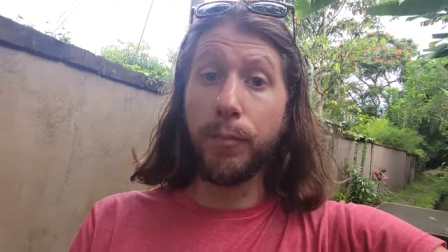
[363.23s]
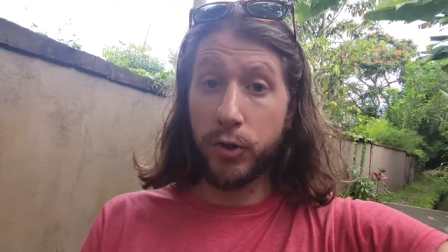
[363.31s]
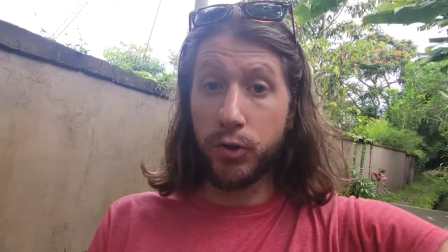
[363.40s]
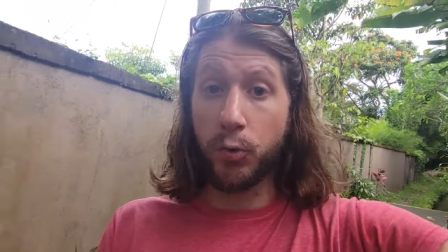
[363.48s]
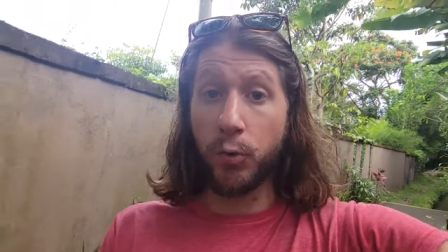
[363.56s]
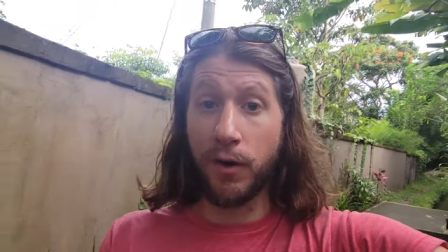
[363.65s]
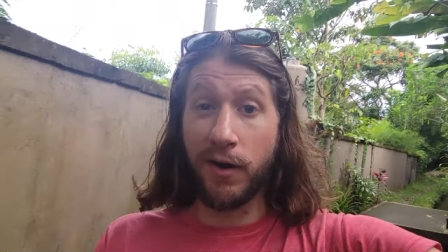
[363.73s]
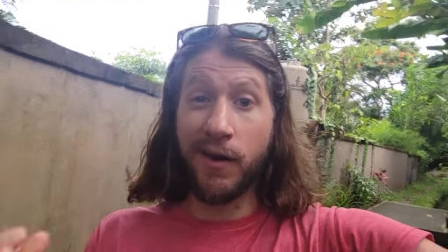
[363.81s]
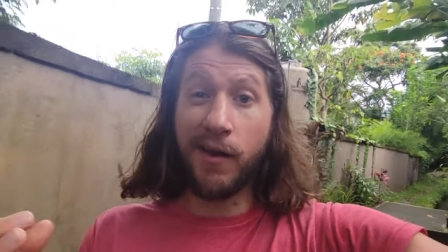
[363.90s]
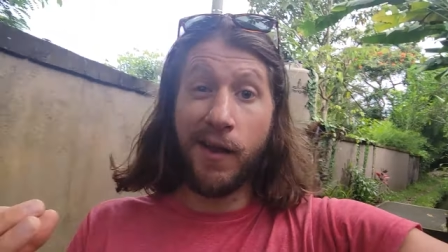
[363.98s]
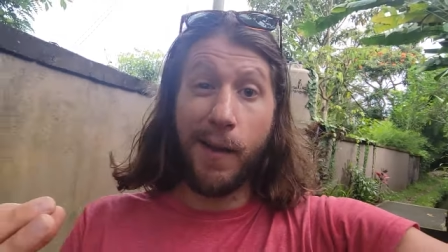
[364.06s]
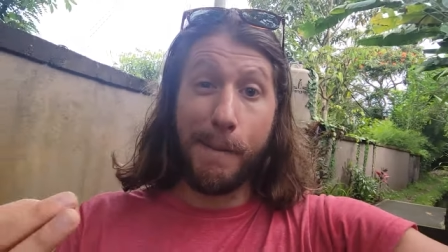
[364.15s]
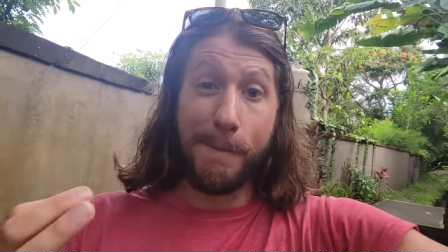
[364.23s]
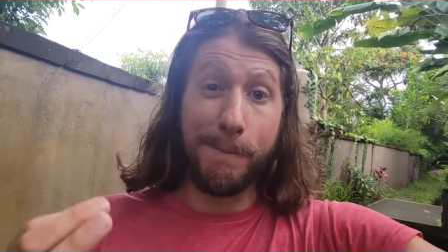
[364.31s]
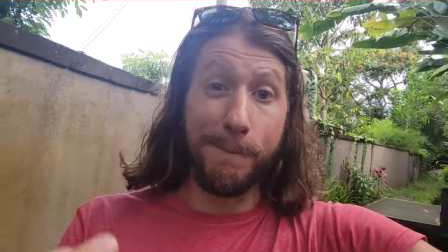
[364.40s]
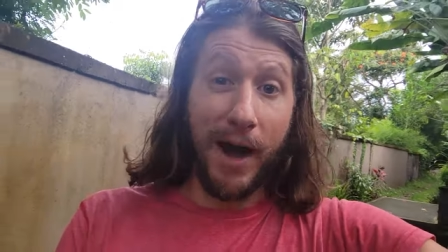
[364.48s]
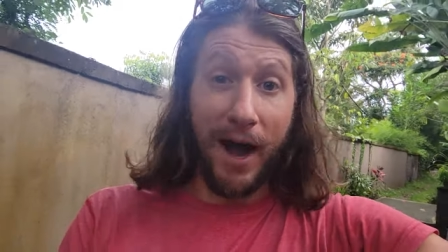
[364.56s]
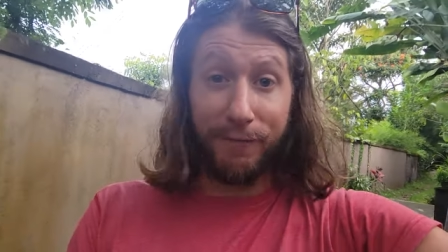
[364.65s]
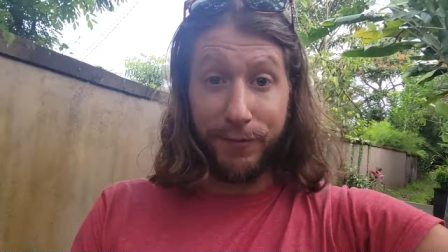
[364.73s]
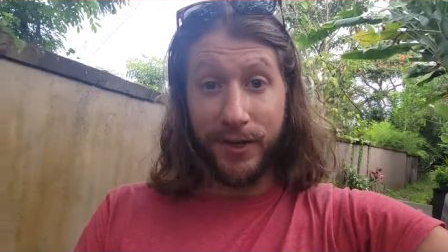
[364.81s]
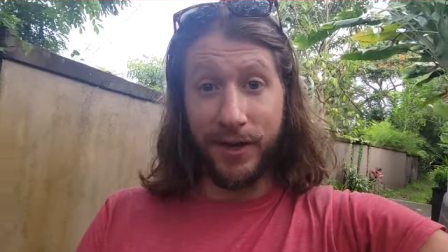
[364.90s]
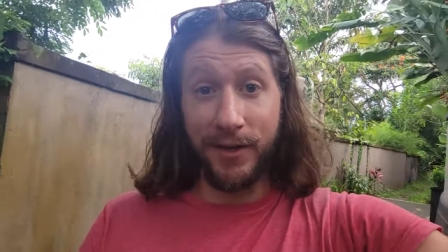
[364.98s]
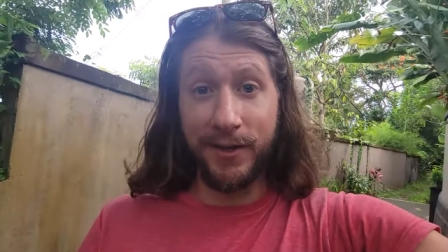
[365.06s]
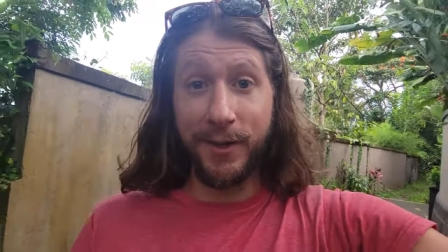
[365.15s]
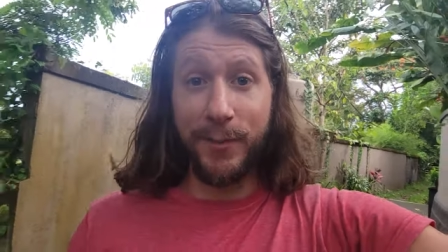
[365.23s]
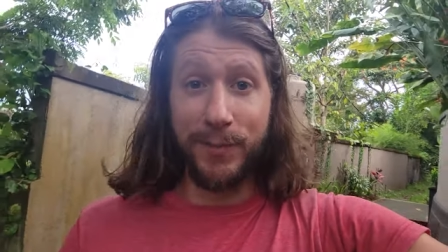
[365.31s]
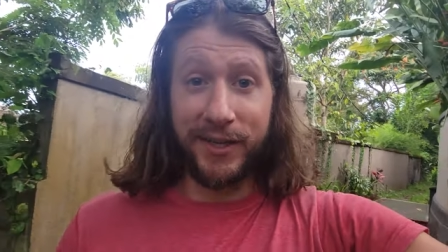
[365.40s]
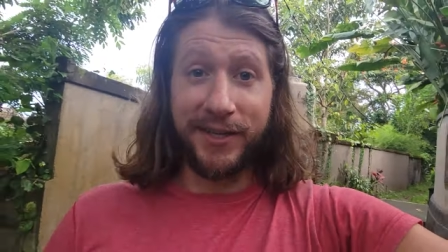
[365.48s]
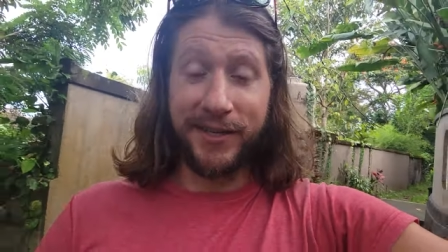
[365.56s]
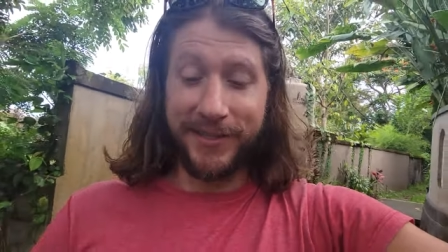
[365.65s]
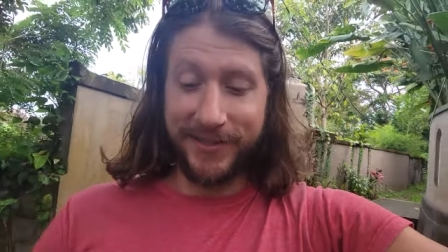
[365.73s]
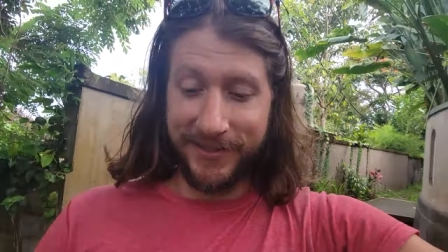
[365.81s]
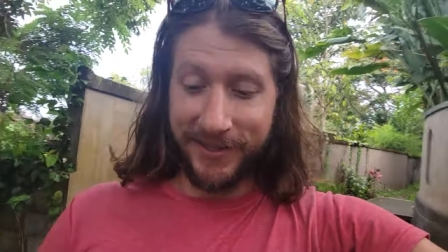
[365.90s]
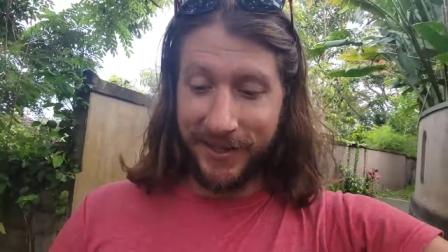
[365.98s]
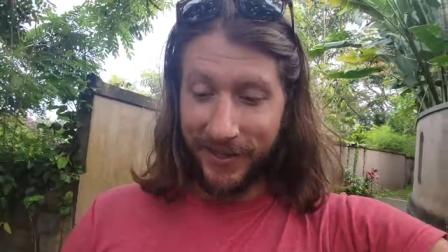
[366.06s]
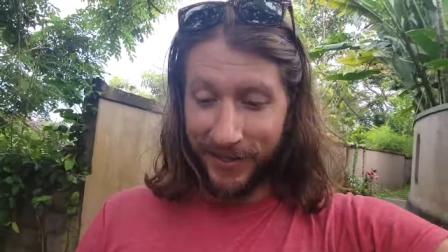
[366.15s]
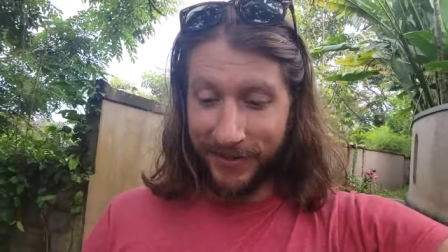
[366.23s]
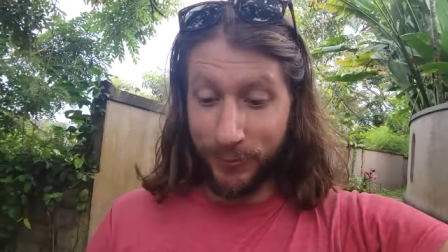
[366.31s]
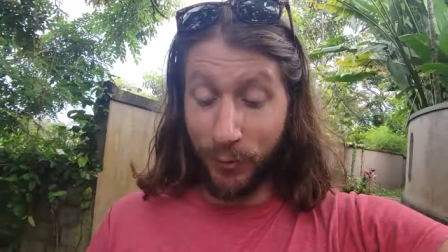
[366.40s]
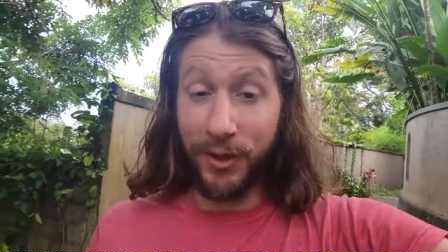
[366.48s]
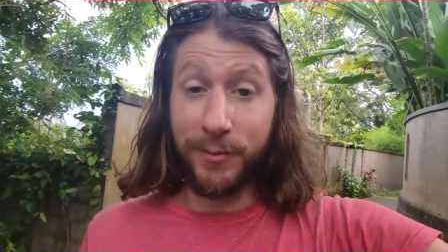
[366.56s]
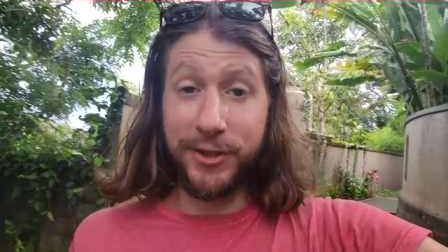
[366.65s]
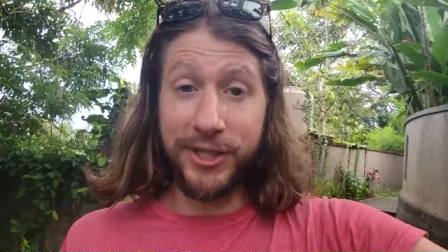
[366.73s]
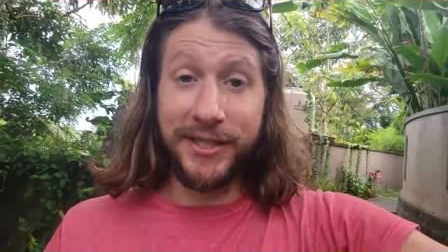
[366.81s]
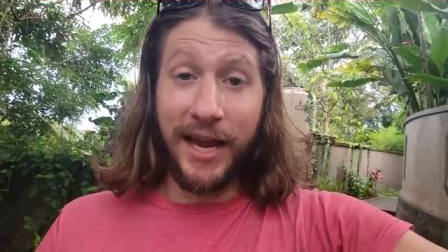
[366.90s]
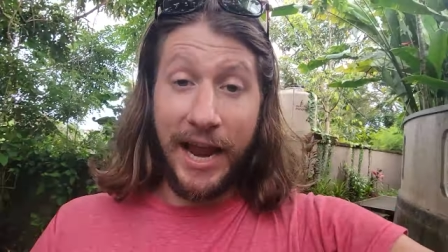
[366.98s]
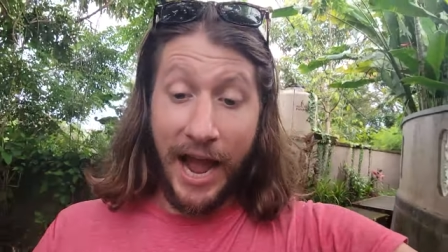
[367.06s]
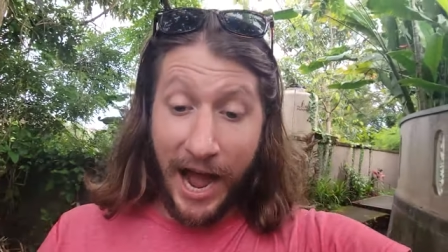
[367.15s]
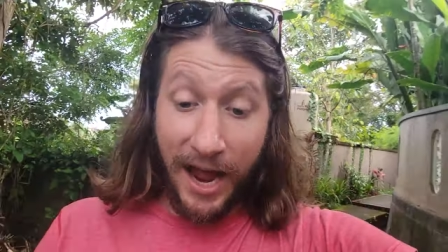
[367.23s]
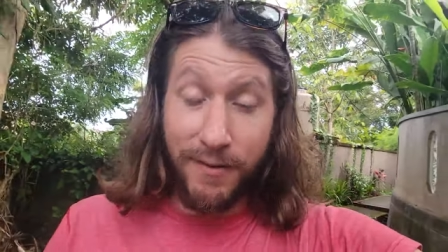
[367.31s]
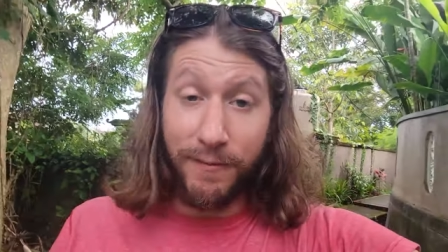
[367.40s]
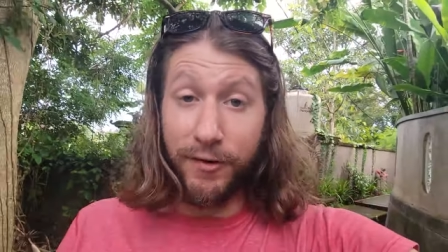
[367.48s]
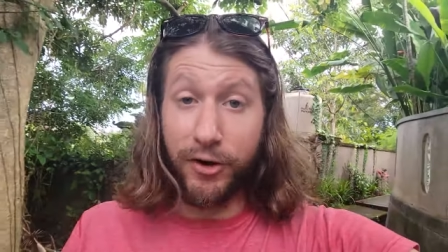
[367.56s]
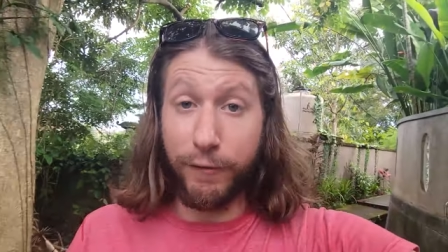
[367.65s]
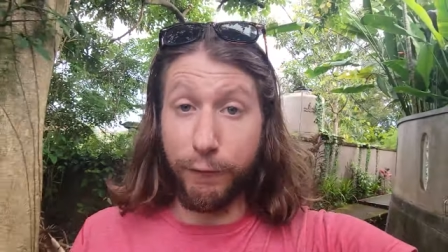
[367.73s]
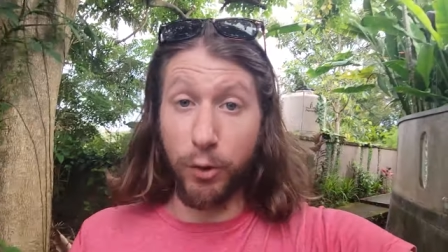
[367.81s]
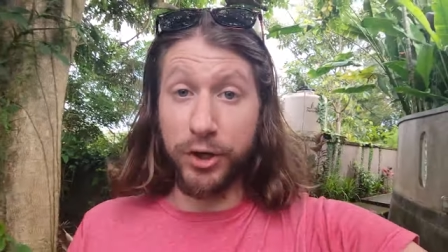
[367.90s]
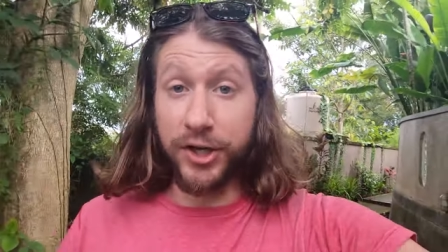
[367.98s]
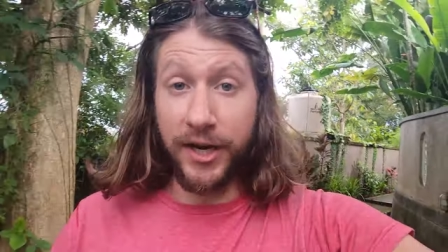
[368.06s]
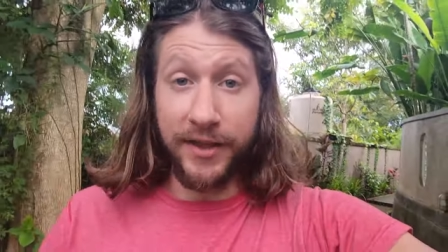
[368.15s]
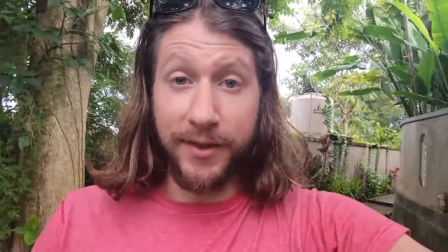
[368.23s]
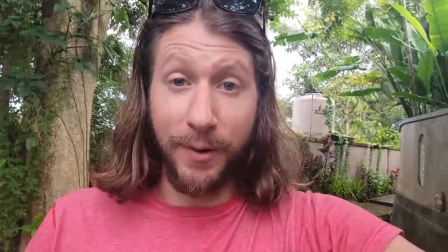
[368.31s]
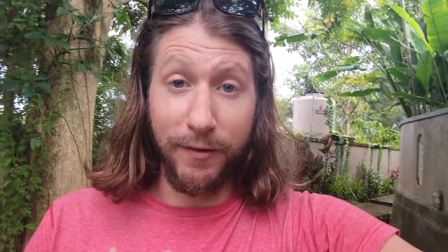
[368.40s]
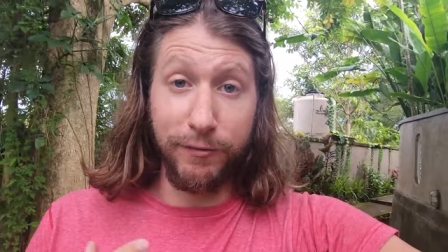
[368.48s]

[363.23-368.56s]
Batur Mafia. Because, well, let me just say, I am very fortunate that my